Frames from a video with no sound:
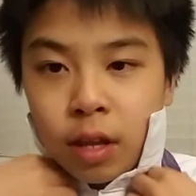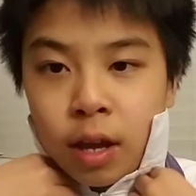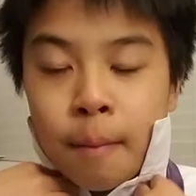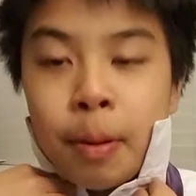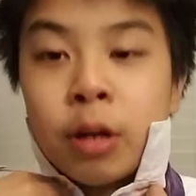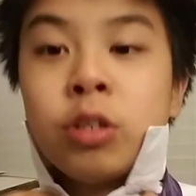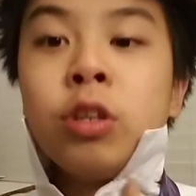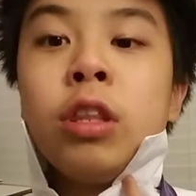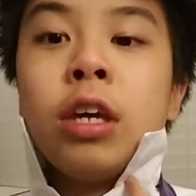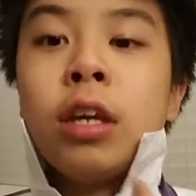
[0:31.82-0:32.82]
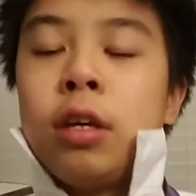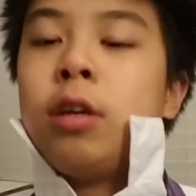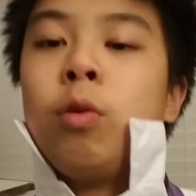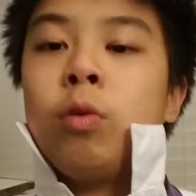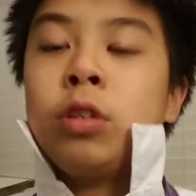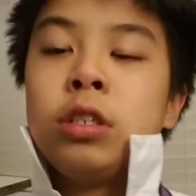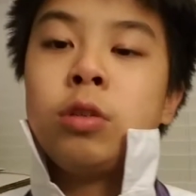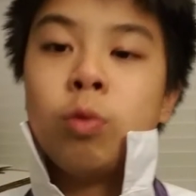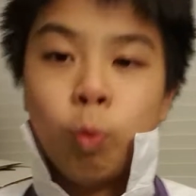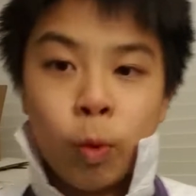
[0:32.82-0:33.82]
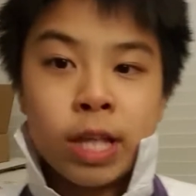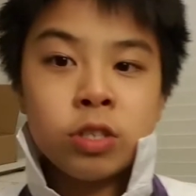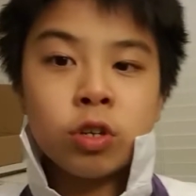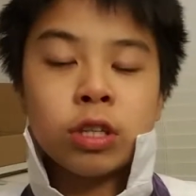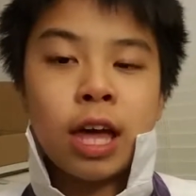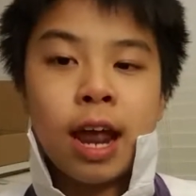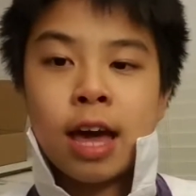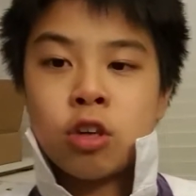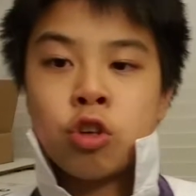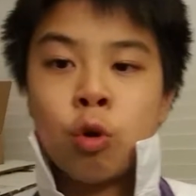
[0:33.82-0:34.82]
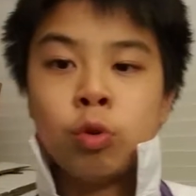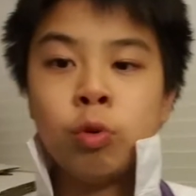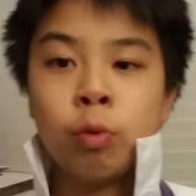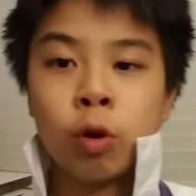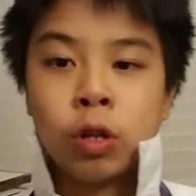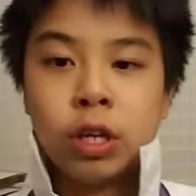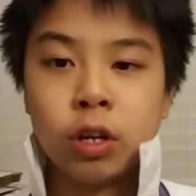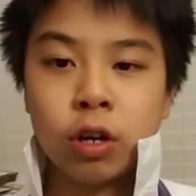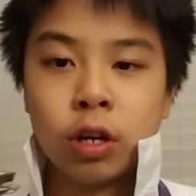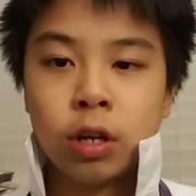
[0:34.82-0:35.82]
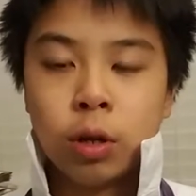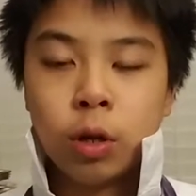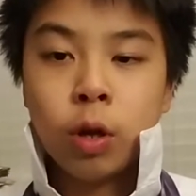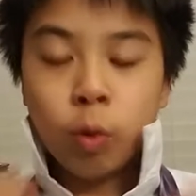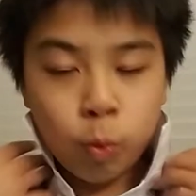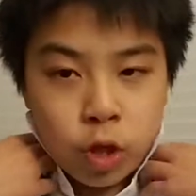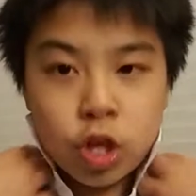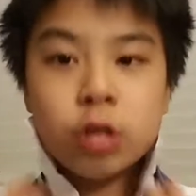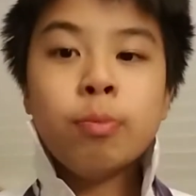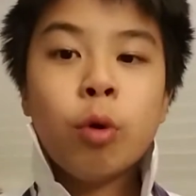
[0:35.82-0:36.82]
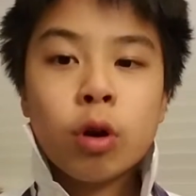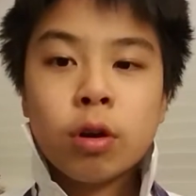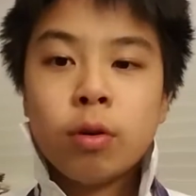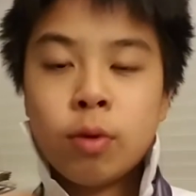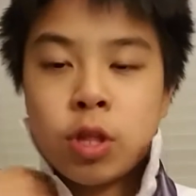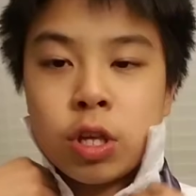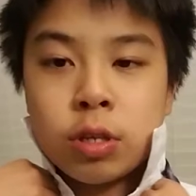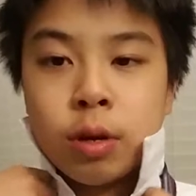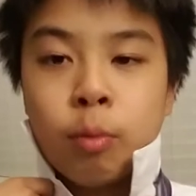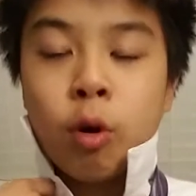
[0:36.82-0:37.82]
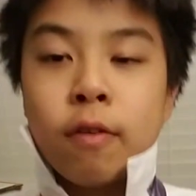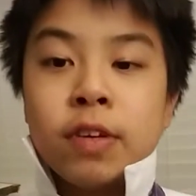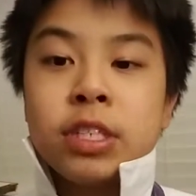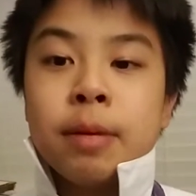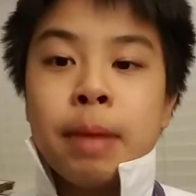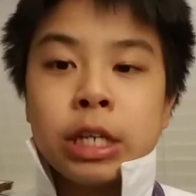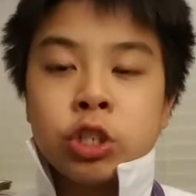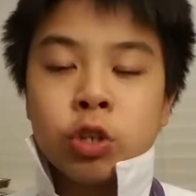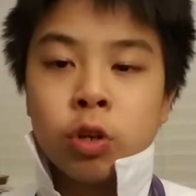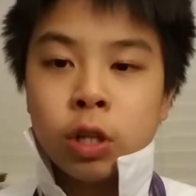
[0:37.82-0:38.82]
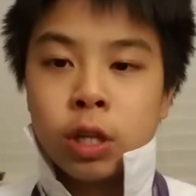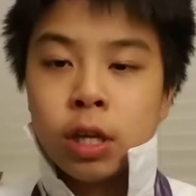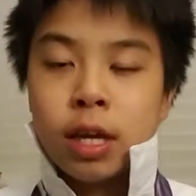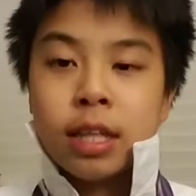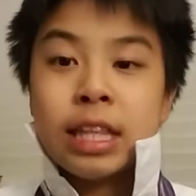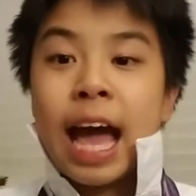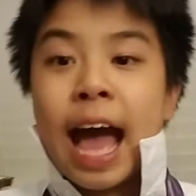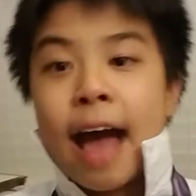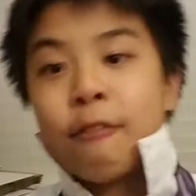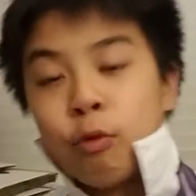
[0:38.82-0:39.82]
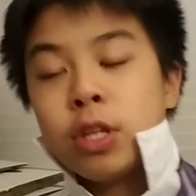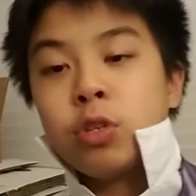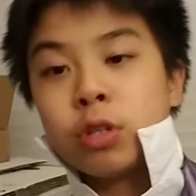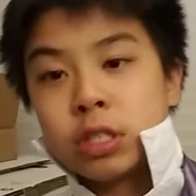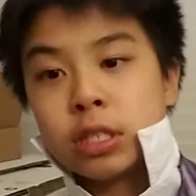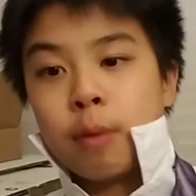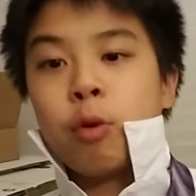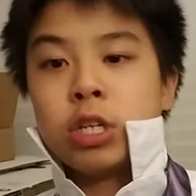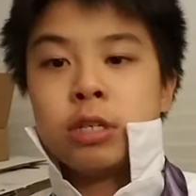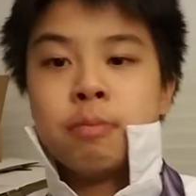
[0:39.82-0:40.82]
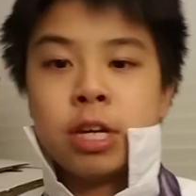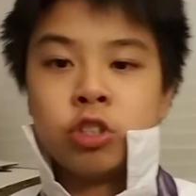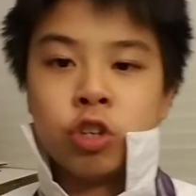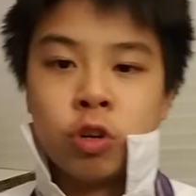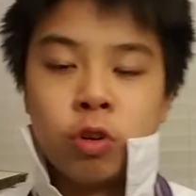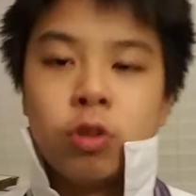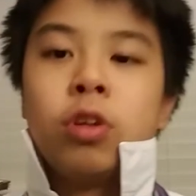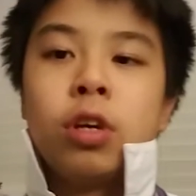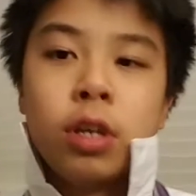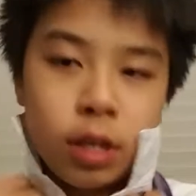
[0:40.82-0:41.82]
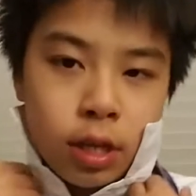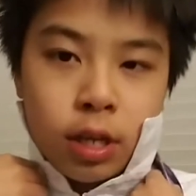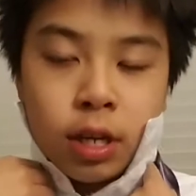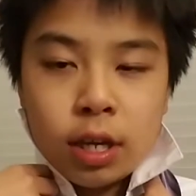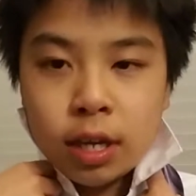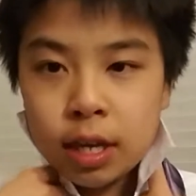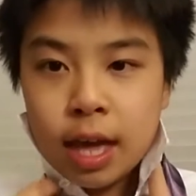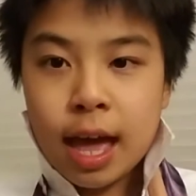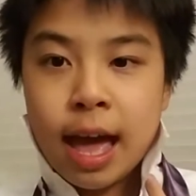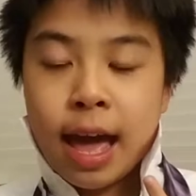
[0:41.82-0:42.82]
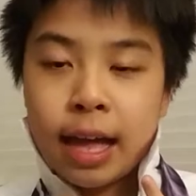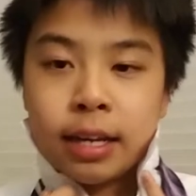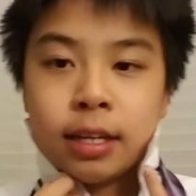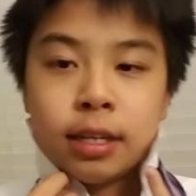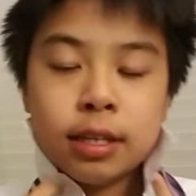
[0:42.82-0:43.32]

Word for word: compared to the Windsor that I showed you earlier, which is more which is more of a symmetrical. The half Windsor is somewhat symmetrical. And